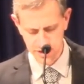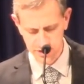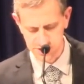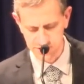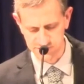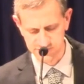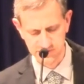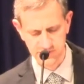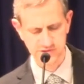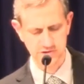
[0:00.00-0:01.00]
Jesus
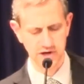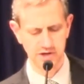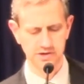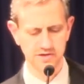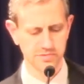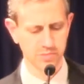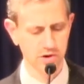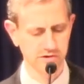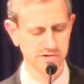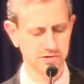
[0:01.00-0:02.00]
illustrated the
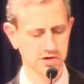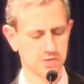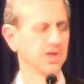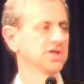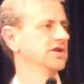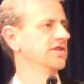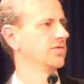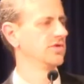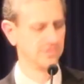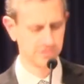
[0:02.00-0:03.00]
personal commission that
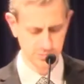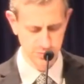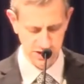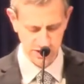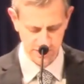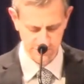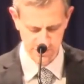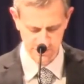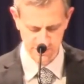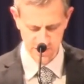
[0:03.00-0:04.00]
we've been given
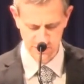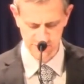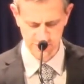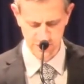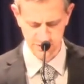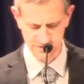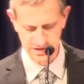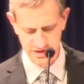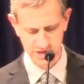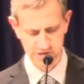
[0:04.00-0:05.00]
as God's servants. I'd
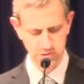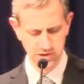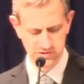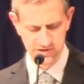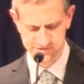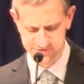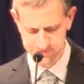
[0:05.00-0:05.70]
like to read this